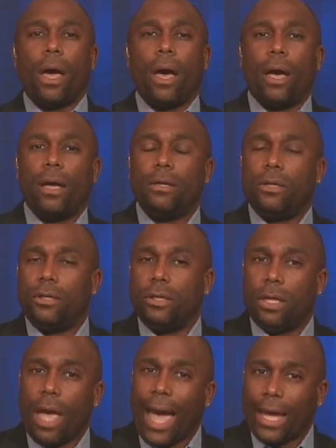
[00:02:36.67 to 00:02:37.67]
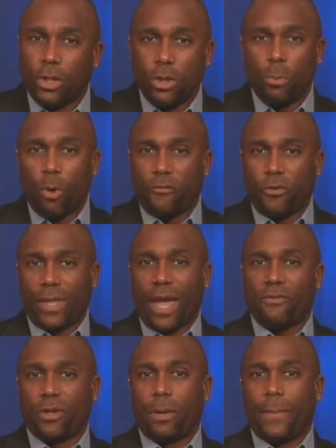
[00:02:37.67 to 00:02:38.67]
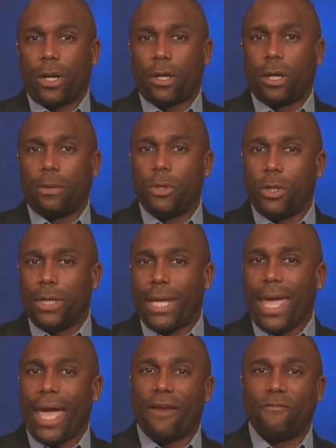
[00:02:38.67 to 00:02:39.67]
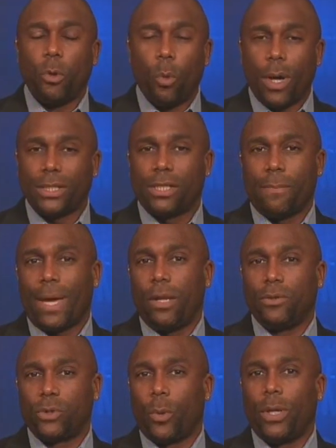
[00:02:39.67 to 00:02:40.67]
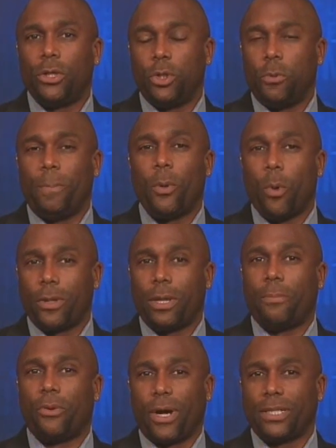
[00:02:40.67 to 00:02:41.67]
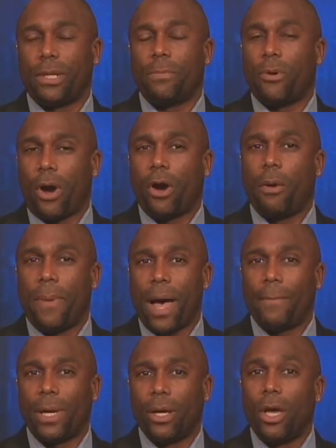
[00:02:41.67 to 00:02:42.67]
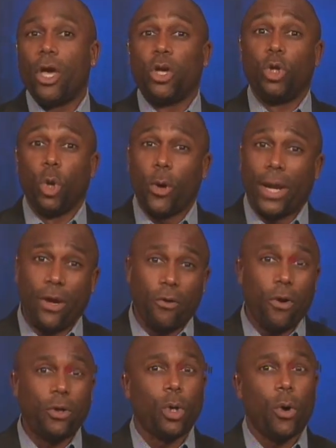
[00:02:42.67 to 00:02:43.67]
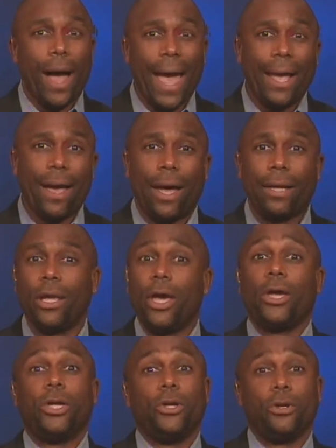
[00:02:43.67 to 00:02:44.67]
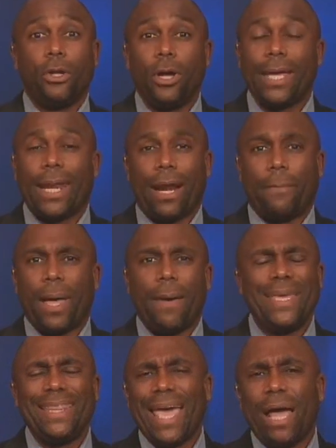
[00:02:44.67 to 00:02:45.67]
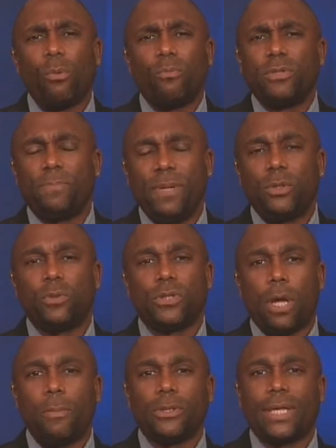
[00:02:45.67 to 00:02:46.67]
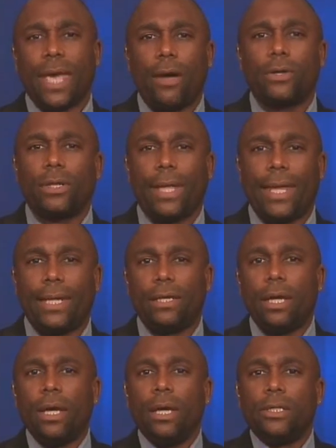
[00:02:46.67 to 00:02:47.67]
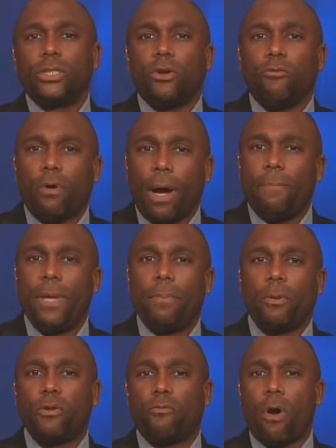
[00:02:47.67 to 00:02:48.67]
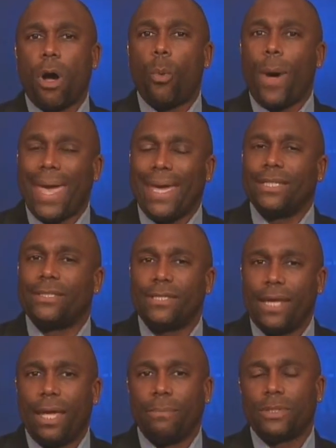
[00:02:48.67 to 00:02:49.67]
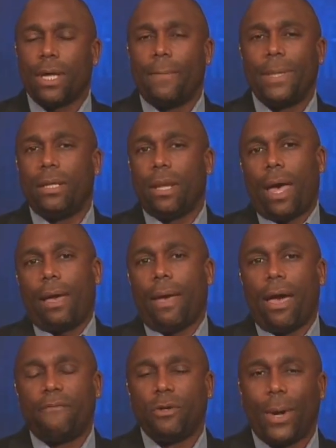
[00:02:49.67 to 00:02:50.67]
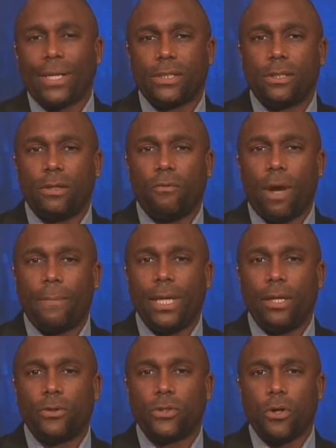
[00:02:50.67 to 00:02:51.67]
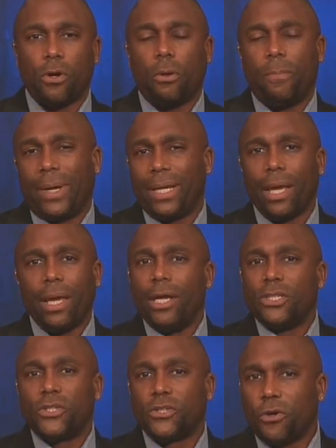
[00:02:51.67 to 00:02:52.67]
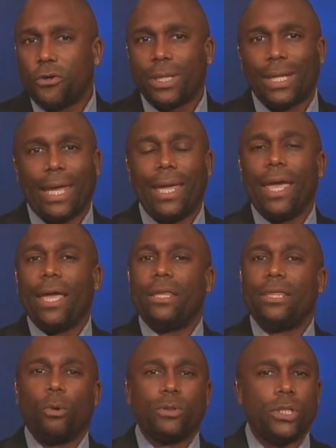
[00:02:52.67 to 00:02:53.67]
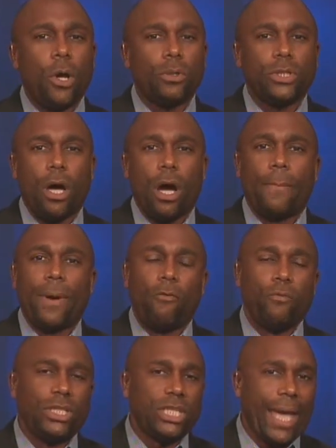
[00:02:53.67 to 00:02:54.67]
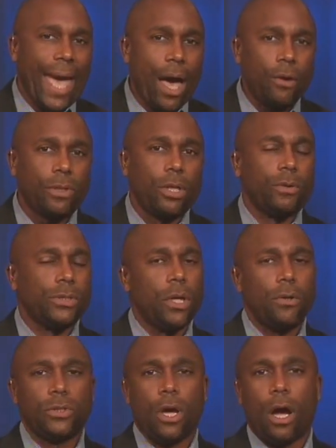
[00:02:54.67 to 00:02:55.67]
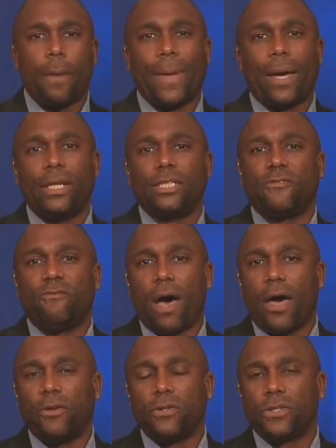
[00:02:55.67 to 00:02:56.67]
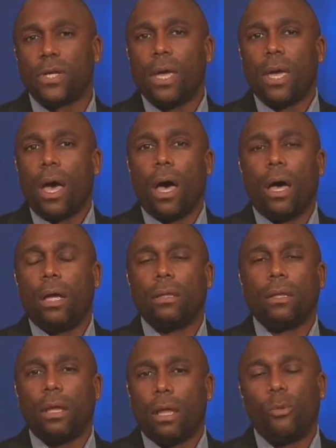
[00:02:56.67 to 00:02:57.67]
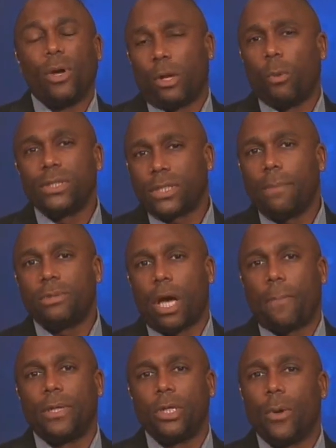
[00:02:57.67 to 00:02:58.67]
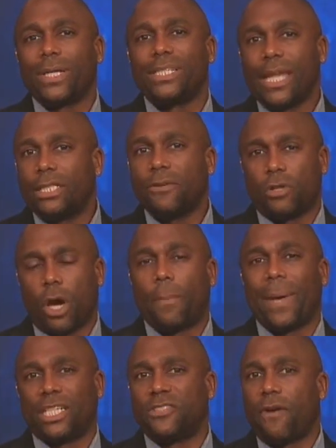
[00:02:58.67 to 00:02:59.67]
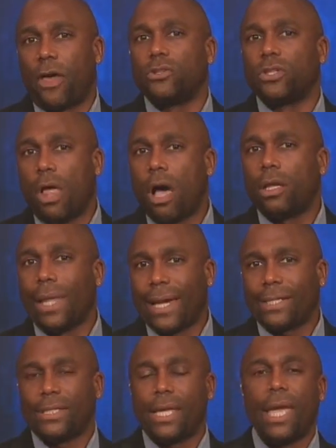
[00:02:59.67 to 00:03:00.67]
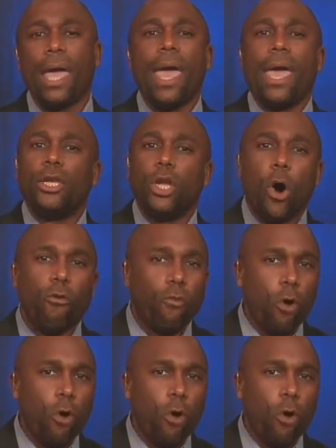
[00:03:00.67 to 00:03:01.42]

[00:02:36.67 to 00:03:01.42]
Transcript: I can do more for the African-American community, and if you want somebody who's going to do more than President Barack Obama, your hero, your icon, you're looking at him. I mean, that speech was almost calculated to rub people the wrong way, it seems. I mean, I have no access to the Romney inner circle, but certainly there was no talk about reaching out. There was no talk about his father's, well, there was some talk, but no extensive talk about his father's long legacy, no